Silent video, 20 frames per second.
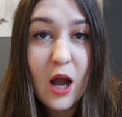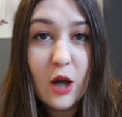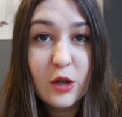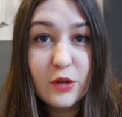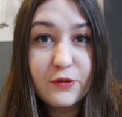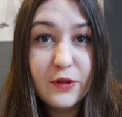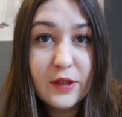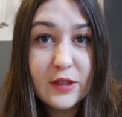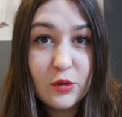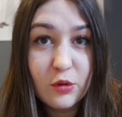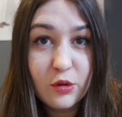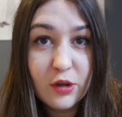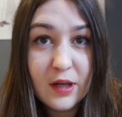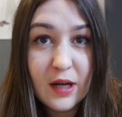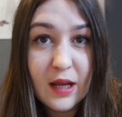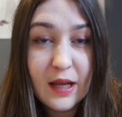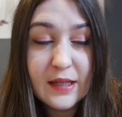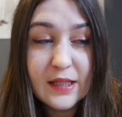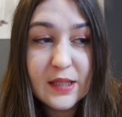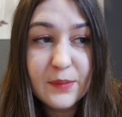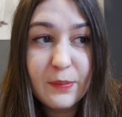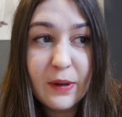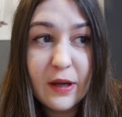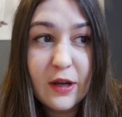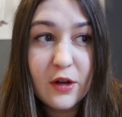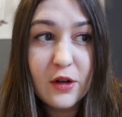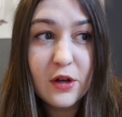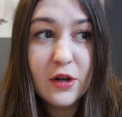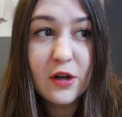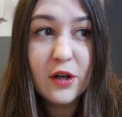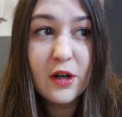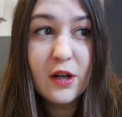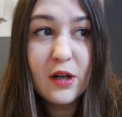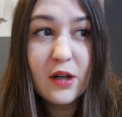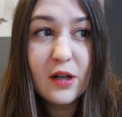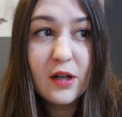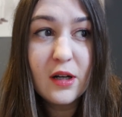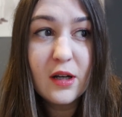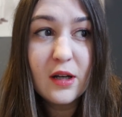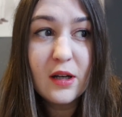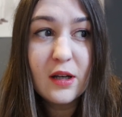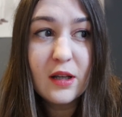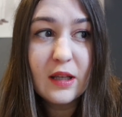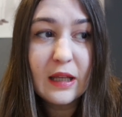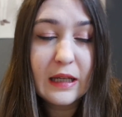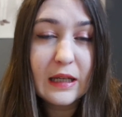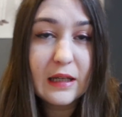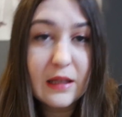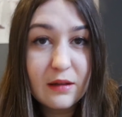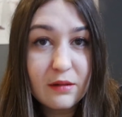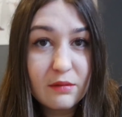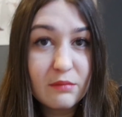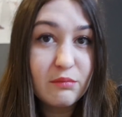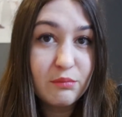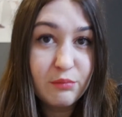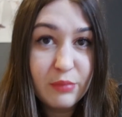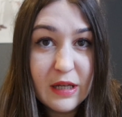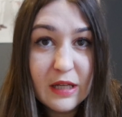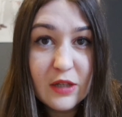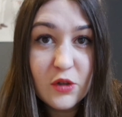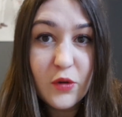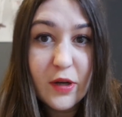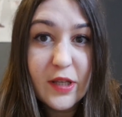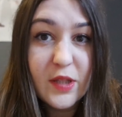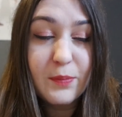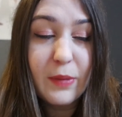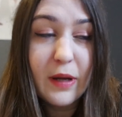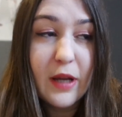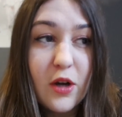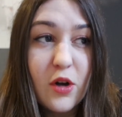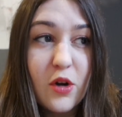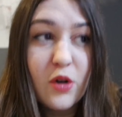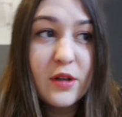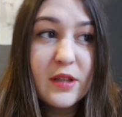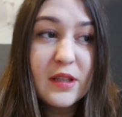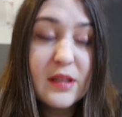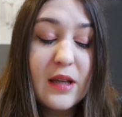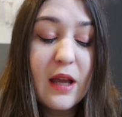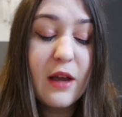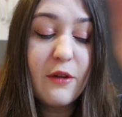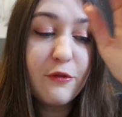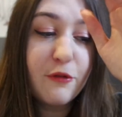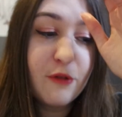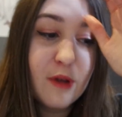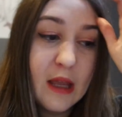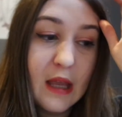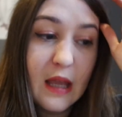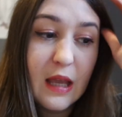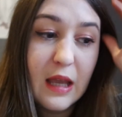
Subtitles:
outfits organized by her, like being dressed by her and stuff.